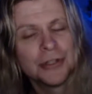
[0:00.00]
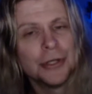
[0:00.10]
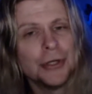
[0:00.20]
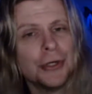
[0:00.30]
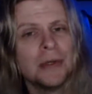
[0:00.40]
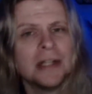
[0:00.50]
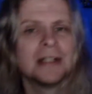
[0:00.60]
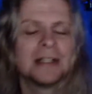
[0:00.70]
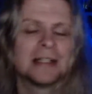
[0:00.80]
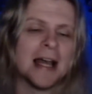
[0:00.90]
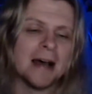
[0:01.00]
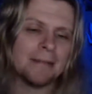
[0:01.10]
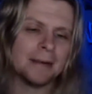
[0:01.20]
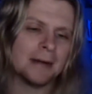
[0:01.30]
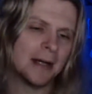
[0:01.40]
to
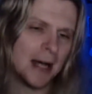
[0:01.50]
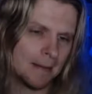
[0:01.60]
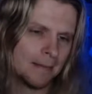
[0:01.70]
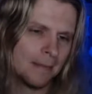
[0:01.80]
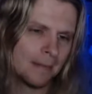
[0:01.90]
step up.